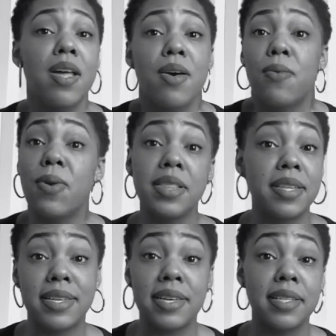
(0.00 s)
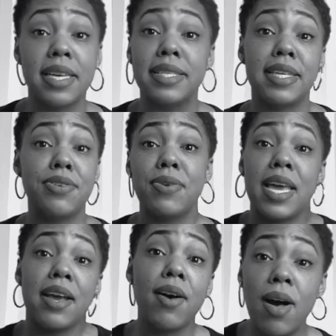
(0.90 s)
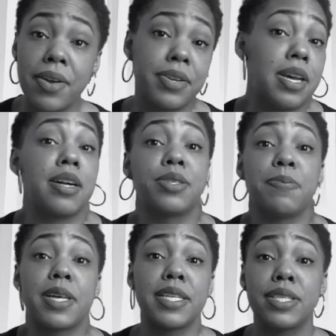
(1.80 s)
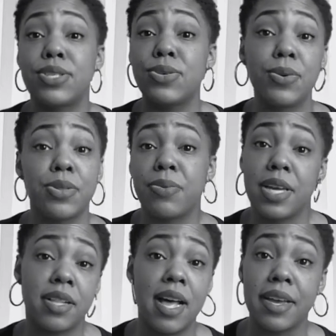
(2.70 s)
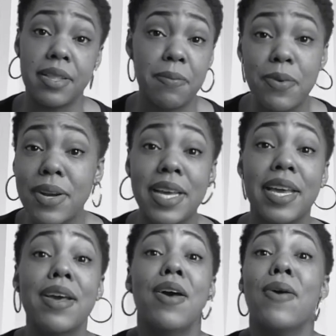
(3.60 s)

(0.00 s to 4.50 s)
what the deal is and you can't call your doctor because it's 2 or 3 o'clock in the morning.